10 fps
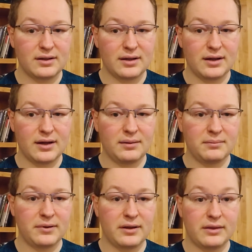
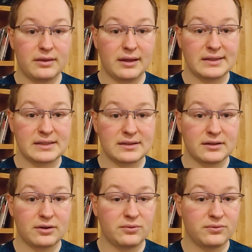Um, let's
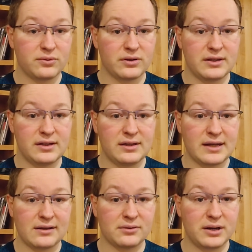go for the
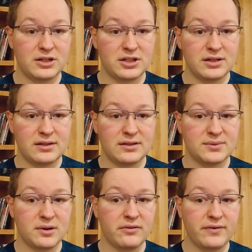declaration in this
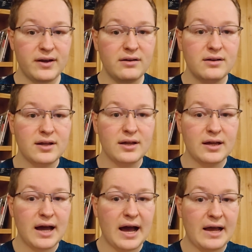wealth file.
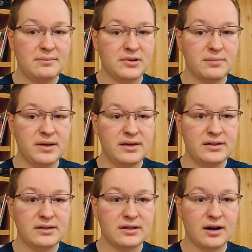I am
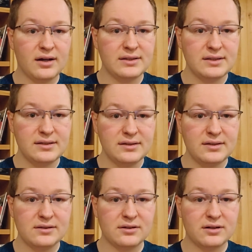committed to constantly
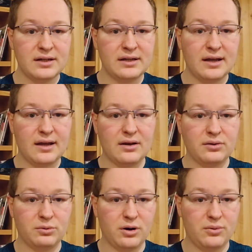learning and
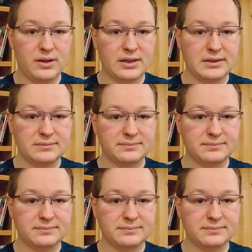growing.